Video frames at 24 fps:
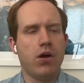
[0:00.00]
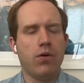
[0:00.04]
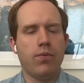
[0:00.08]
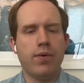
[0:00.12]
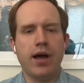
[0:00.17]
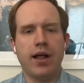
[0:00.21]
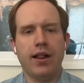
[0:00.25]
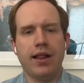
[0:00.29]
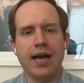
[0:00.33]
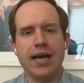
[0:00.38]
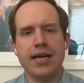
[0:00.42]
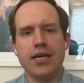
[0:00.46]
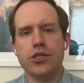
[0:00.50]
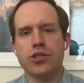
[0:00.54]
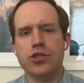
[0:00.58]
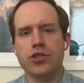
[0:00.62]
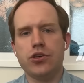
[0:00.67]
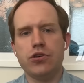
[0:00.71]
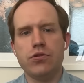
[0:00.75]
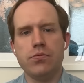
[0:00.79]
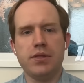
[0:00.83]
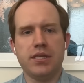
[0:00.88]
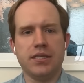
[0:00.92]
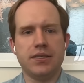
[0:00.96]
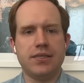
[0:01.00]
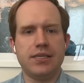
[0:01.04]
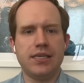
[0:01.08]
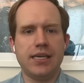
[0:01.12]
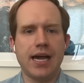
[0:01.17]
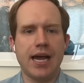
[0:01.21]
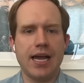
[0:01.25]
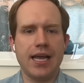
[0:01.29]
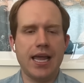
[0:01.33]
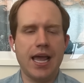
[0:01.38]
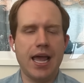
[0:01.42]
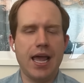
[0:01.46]
well, I assume the
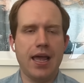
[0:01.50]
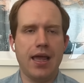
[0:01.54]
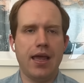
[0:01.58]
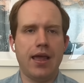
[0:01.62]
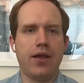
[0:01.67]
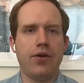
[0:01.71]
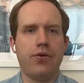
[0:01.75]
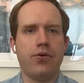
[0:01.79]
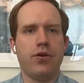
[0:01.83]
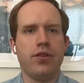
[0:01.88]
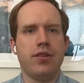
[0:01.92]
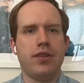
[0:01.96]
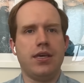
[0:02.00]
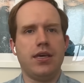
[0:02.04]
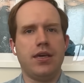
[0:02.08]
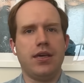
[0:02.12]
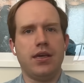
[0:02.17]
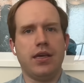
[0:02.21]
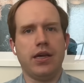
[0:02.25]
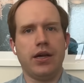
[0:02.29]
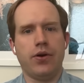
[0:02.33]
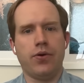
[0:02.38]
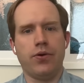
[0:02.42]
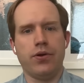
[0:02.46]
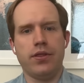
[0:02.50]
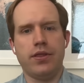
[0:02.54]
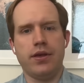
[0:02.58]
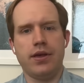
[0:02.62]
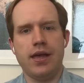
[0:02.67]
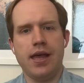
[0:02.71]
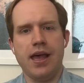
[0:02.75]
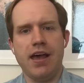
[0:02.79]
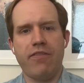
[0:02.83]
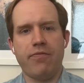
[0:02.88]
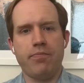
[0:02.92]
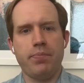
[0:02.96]
CIA or the
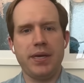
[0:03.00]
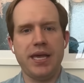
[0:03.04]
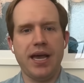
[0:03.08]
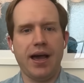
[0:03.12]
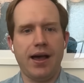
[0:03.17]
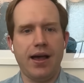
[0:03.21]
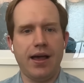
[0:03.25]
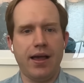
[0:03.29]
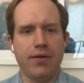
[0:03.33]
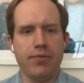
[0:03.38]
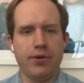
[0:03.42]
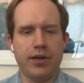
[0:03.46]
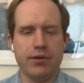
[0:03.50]
FBI,